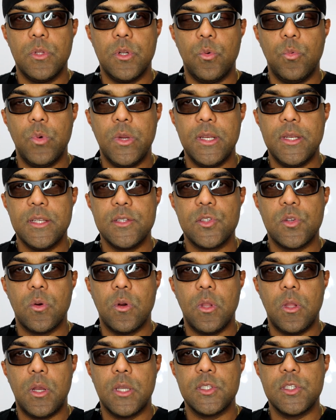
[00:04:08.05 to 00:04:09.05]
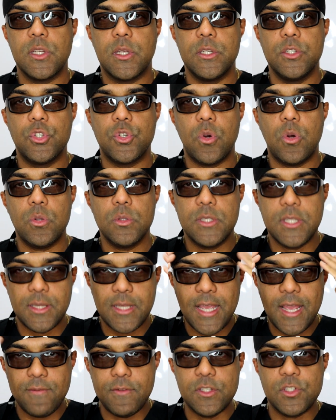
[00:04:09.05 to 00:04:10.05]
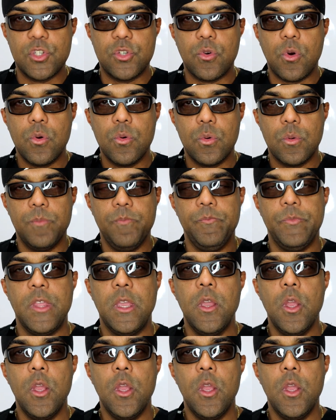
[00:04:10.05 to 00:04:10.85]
weakness or loss of control? Did they have a stroke?